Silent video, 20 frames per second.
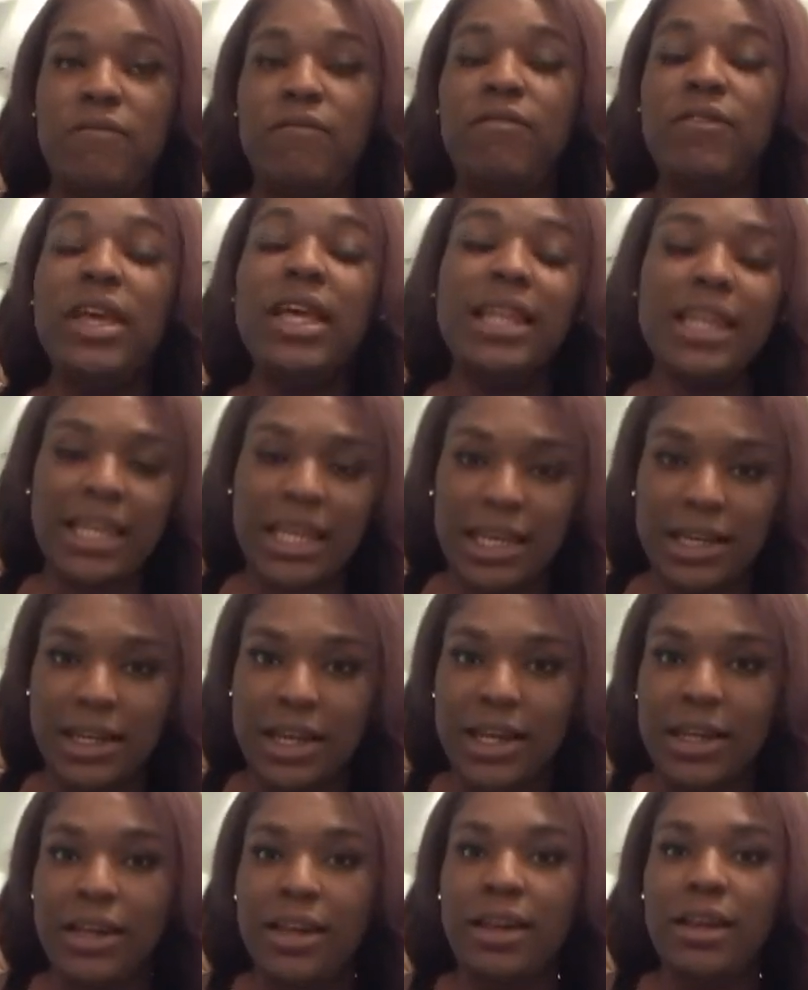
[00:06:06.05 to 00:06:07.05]
feeling,
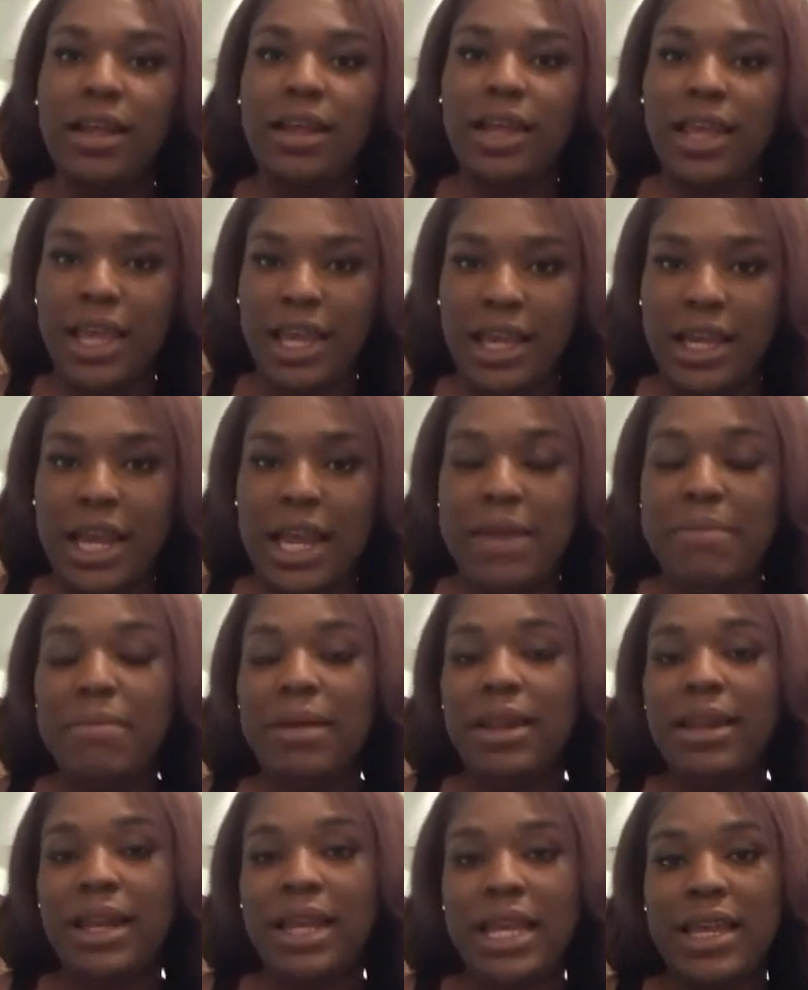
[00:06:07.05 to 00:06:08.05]
looking, and
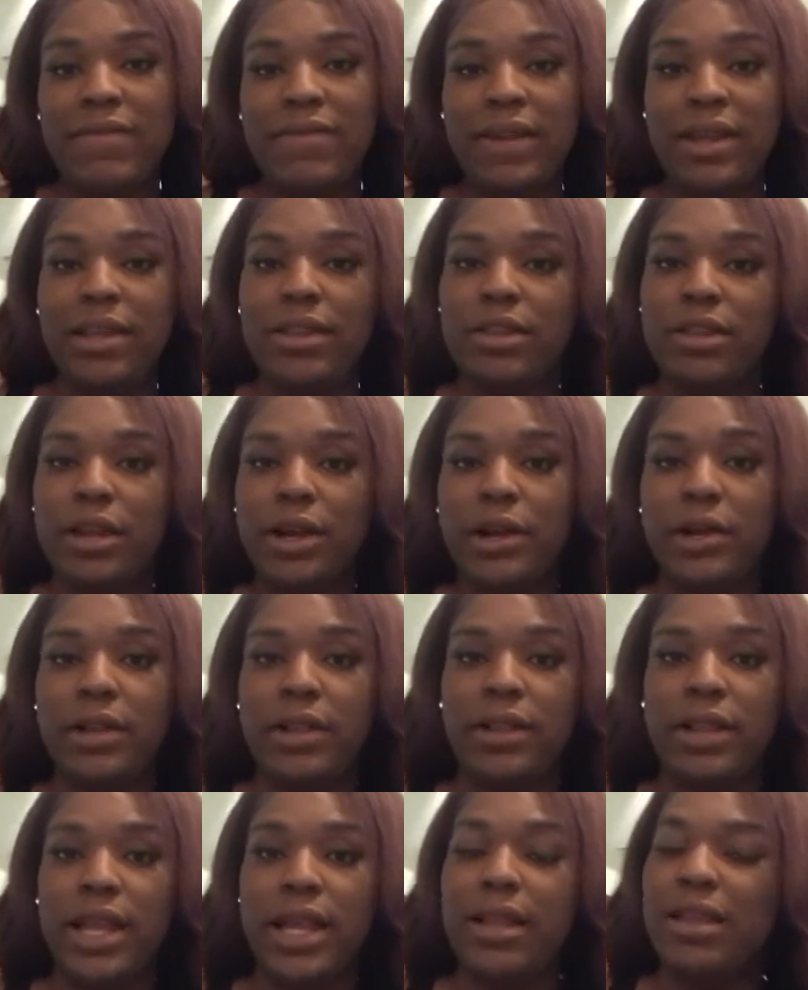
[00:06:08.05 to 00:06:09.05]
believing certain
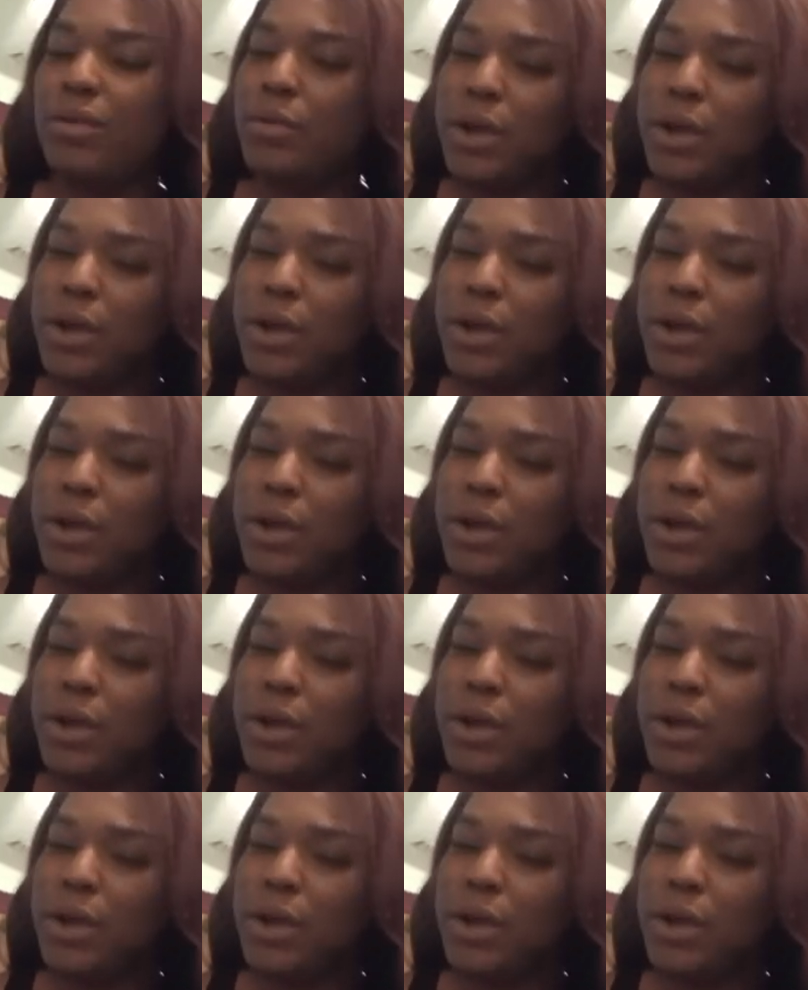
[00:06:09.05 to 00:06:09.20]
things.